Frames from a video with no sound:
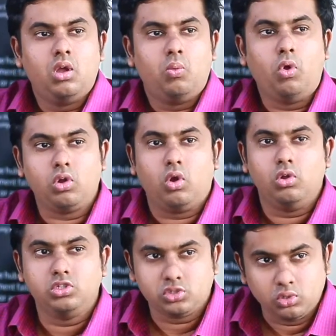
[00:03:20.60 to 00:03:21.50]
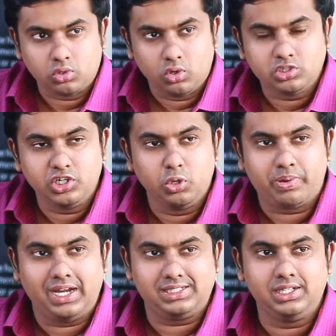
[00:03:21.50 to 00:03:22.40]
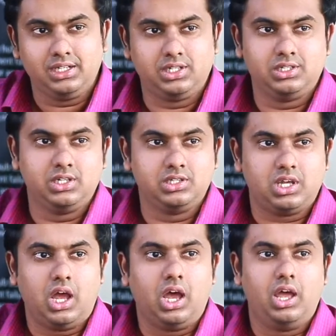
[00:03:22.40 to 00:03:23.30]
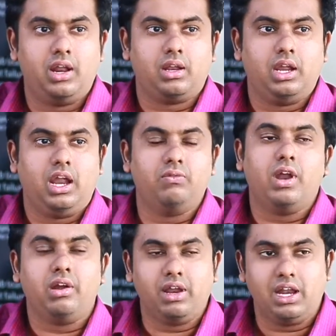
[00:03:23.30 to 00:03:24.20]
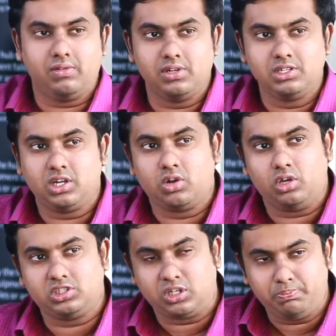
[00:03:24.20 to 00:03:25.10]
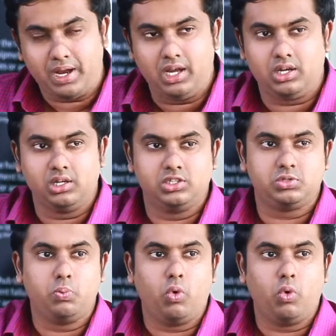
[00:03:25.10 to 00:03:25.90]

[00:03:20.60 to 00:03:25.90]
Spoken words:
What also goes into pricing decisions are inventory levels across competitors,